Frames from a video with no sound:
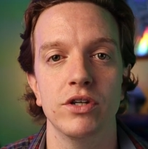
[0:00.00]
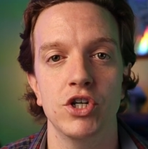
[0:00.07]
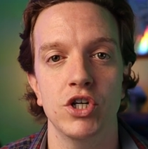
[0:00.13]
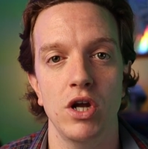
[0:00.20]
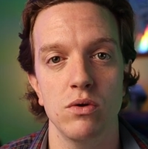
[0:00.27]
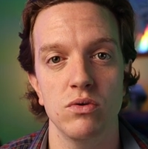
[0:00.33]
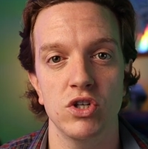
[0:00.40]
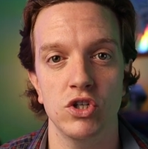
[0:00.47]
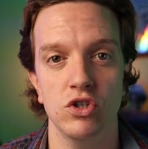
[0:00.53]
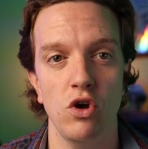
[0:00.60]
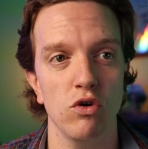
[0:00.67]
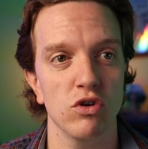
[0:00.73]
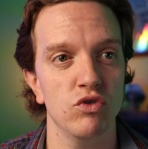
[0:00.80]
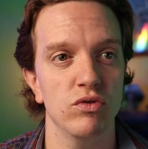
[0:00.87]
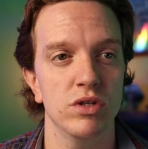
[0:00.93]
that shows
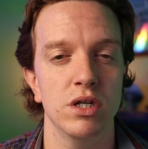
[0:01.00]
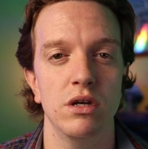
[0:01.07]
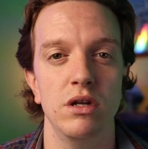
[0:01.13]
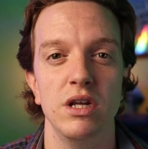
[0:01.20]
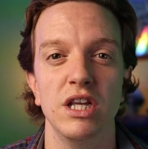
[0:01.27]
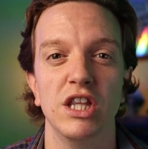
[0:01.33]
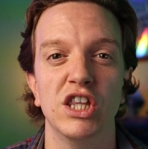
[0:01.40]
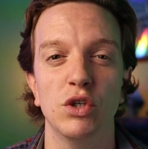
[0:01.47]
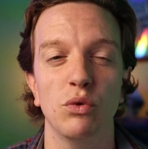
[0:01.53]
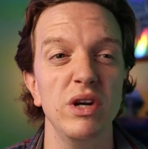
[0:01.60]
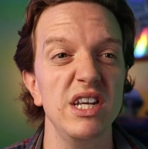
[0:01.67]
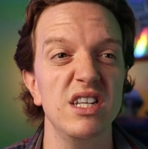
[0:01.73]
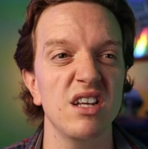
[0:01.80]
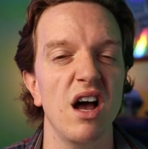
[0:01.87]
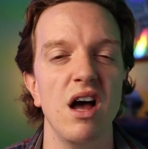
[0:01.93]
stocks returning
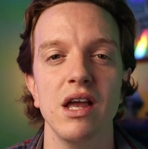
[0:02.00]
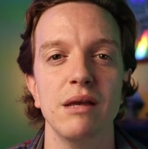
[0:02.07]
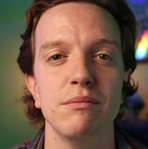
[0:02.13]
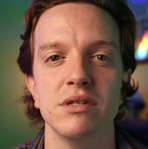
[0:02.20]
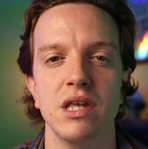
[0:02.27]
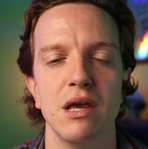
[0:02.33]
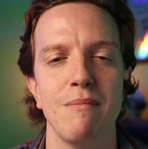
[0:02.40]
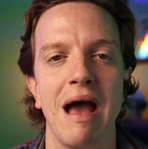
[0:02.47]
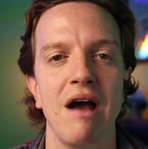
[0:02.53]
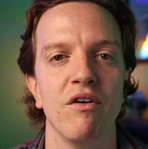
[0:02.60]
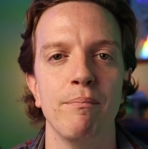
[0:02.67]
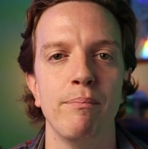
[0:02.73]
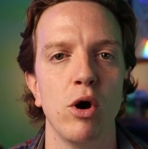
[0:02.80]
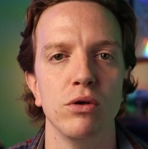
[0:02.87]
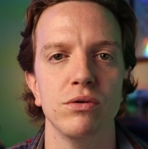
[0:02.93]
3 times the amount
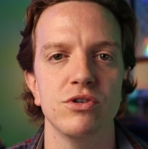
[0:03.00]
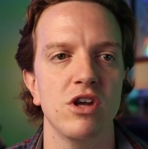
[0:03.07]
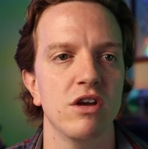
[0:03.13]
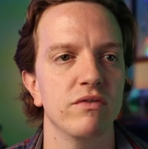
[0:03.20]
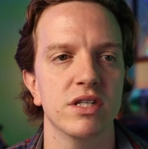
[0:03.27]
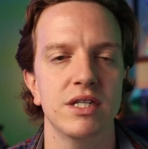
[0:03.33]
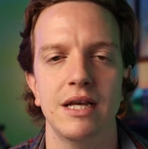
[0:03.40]
of bonds over,